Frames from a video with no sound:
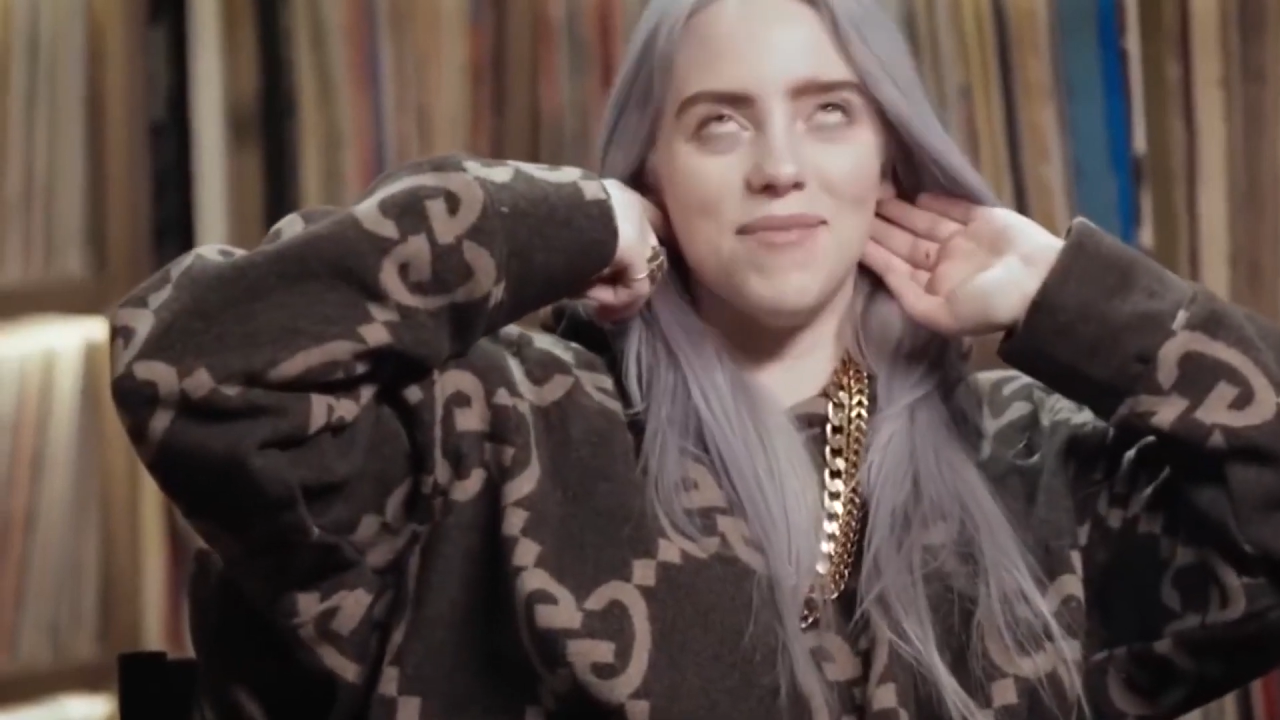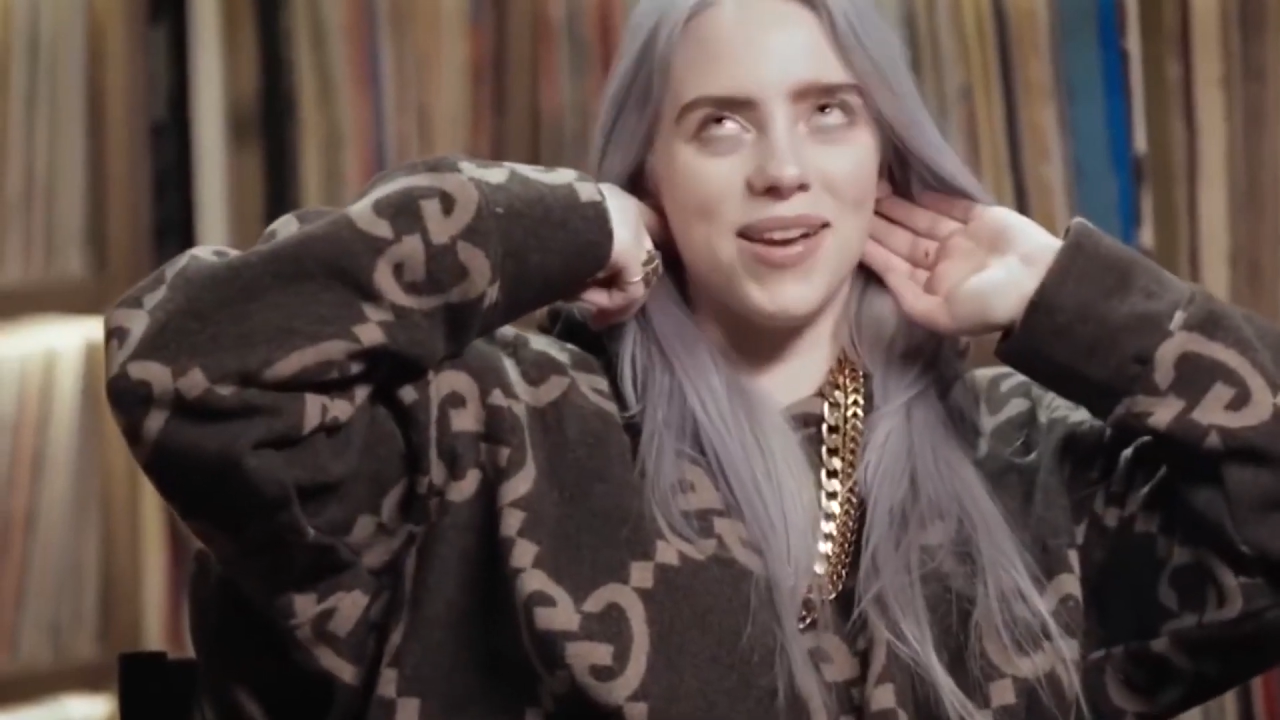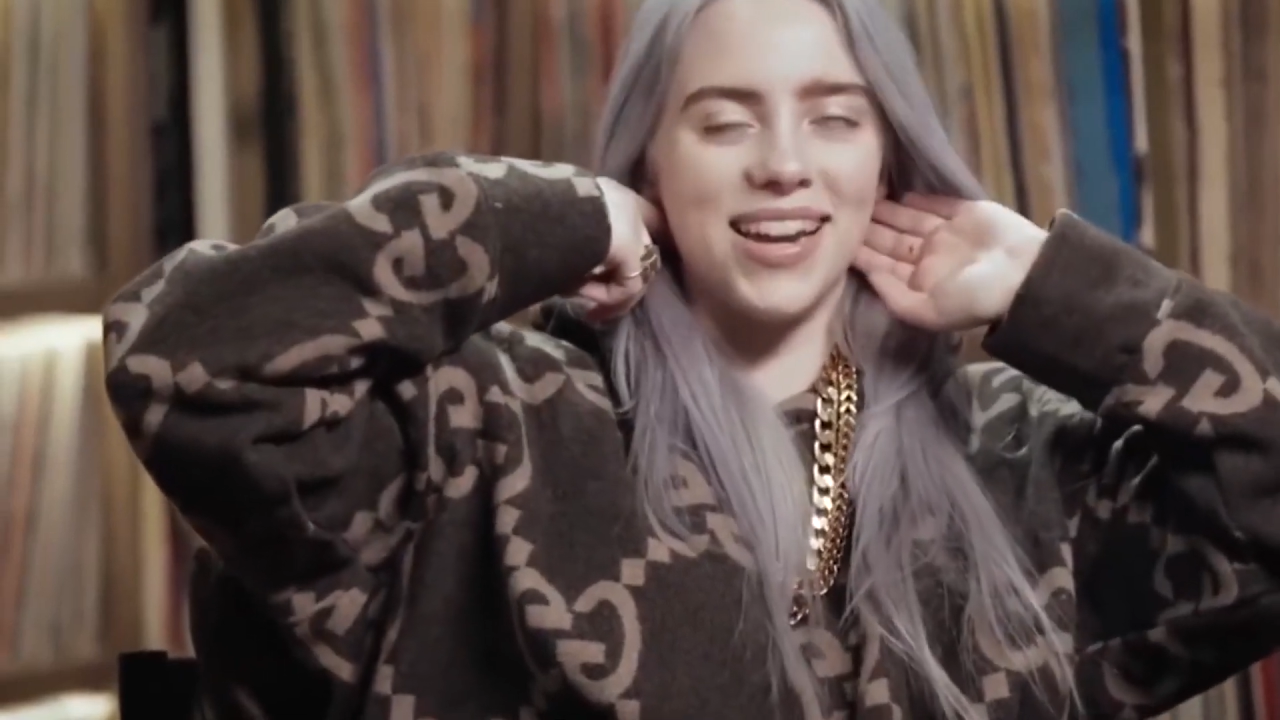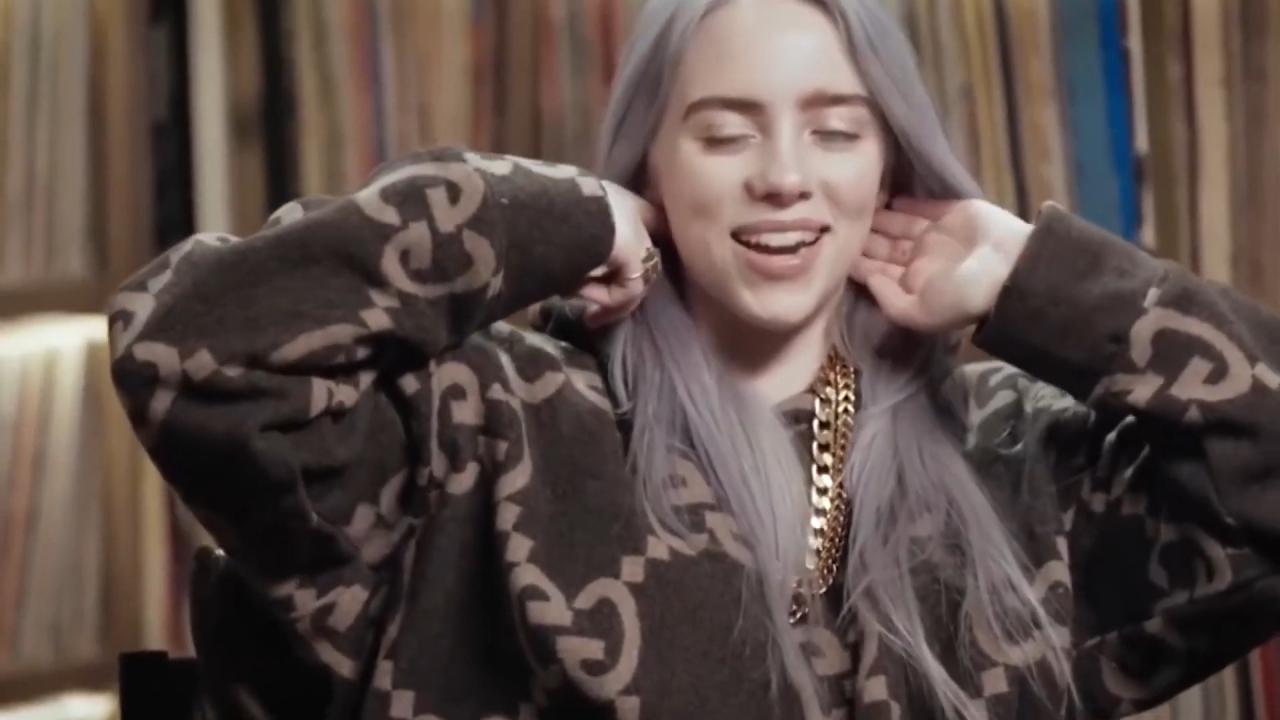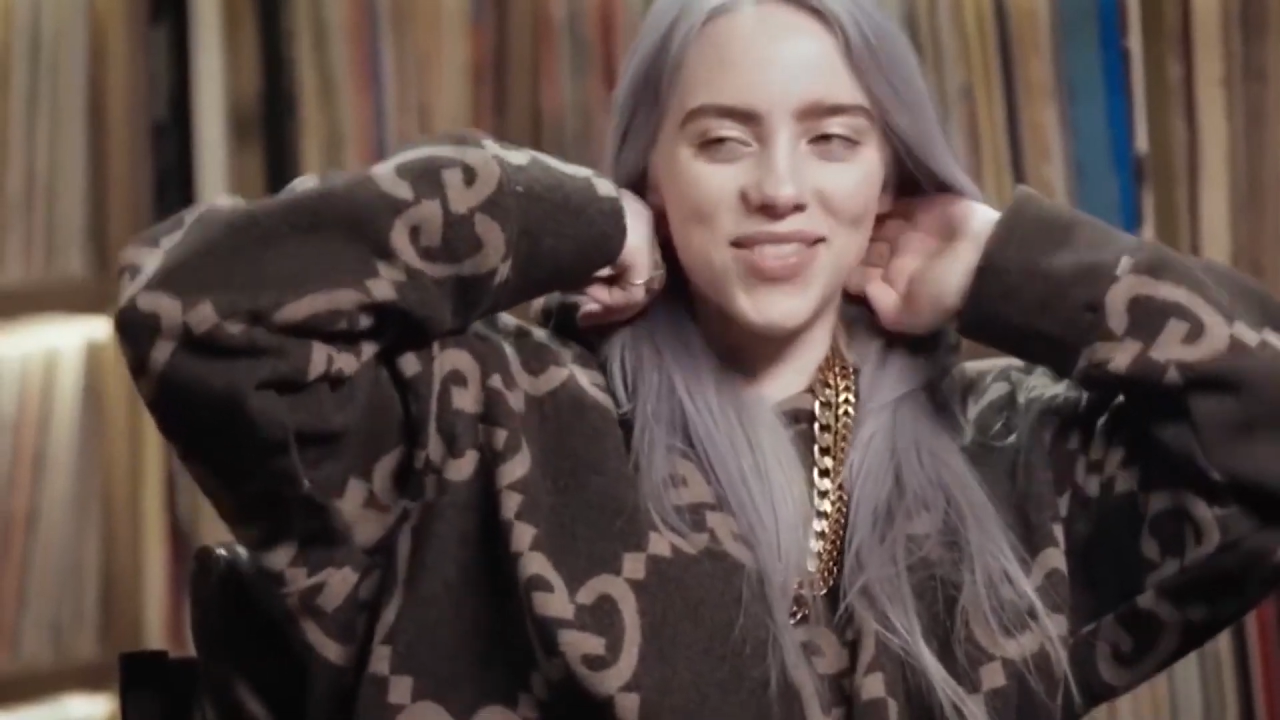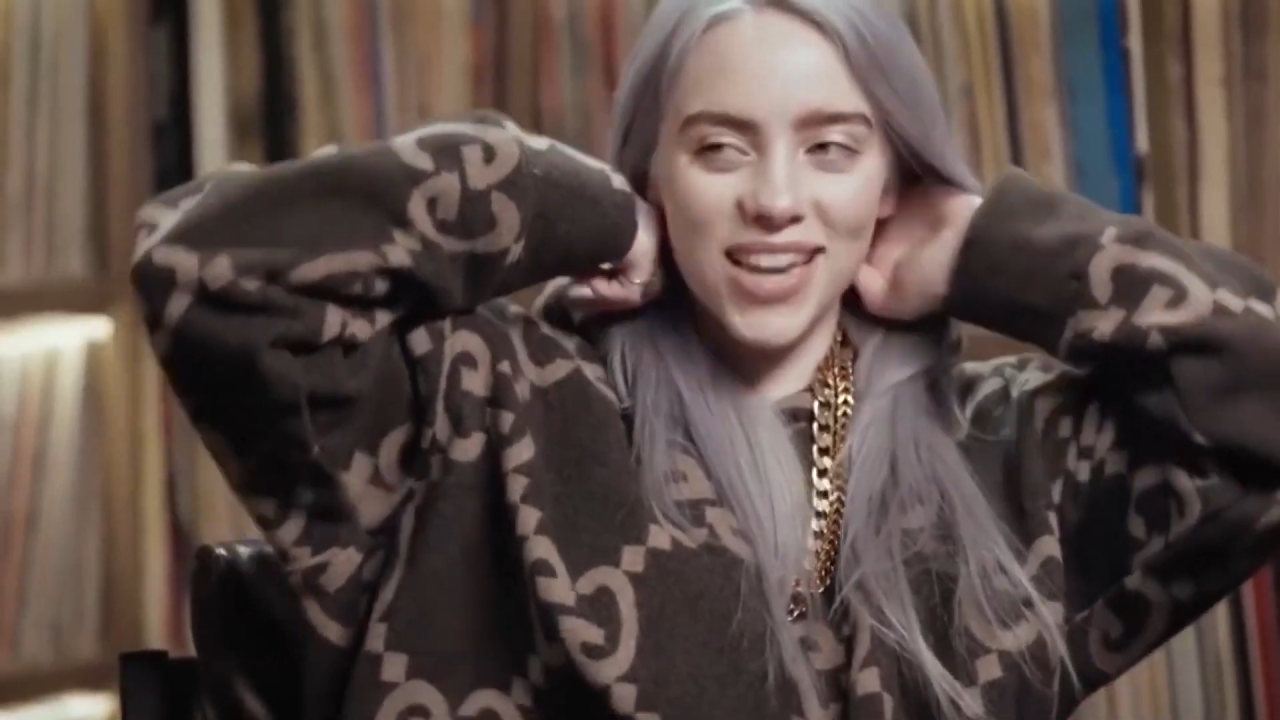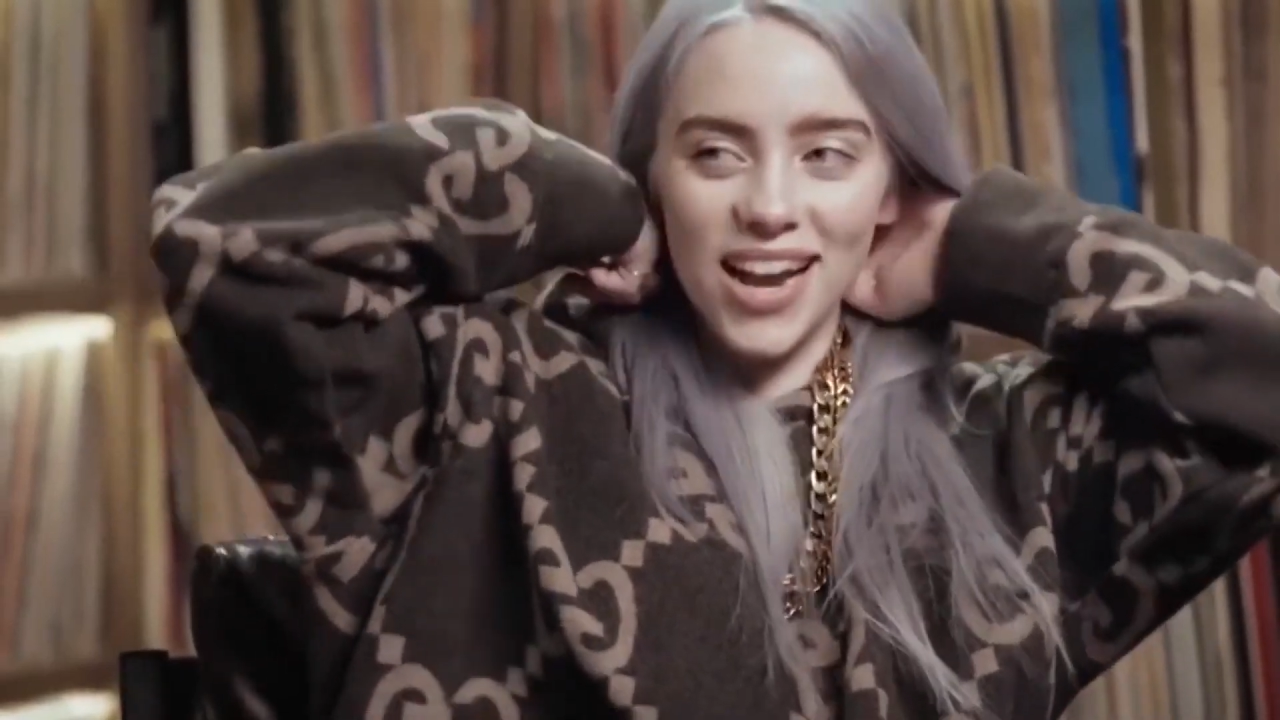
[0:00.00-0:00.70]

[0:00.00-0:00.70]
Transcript: and welcome back